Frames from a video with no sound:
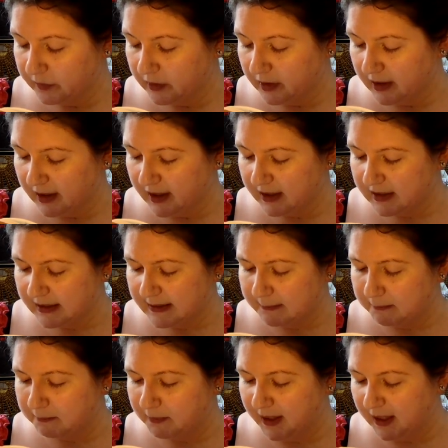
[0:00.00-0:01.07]
and it's
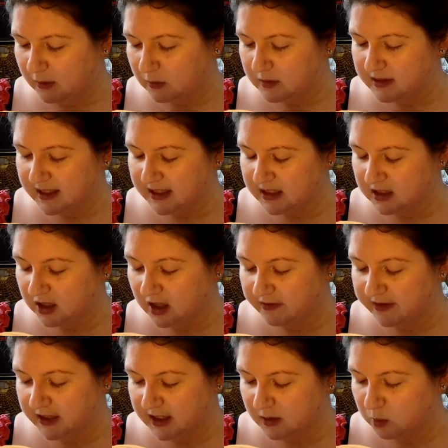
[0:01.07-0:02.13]
about 6.5
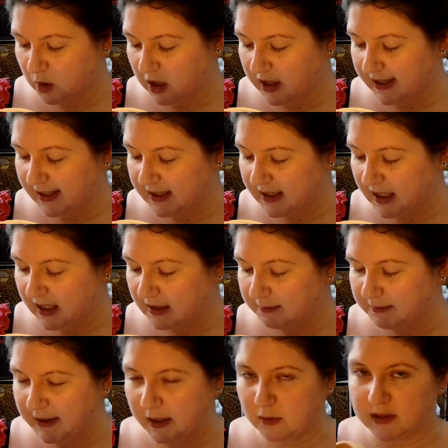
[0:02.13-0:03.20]
inches wide and
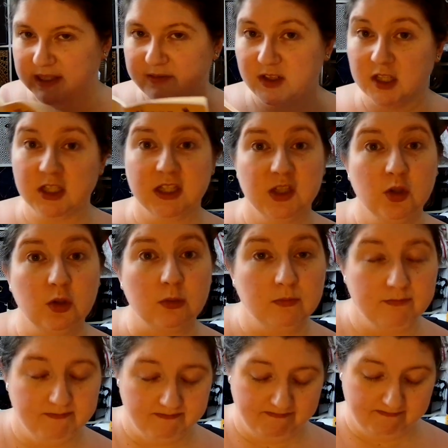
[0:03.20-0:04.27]
about 7 inches tall.
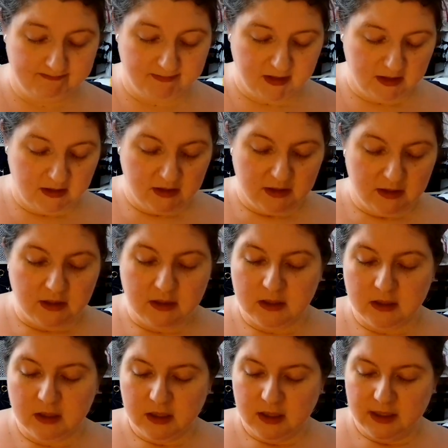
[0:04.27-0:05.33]

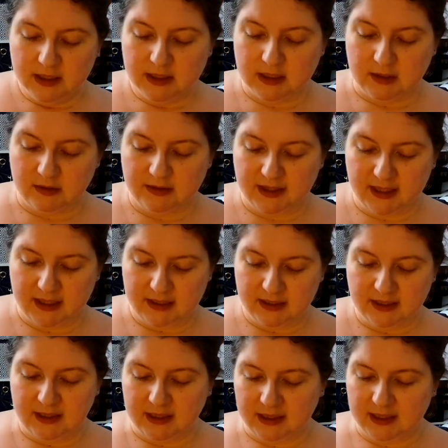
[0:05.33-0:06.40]
So that
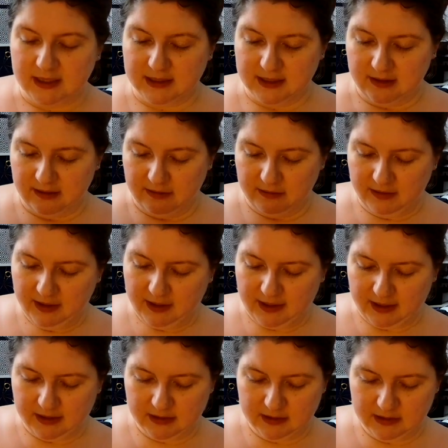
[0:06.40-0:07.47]
is
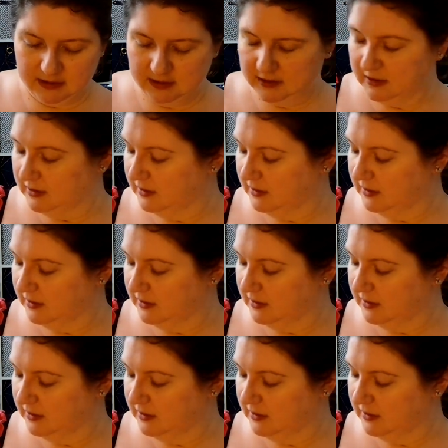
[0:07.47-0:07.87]
that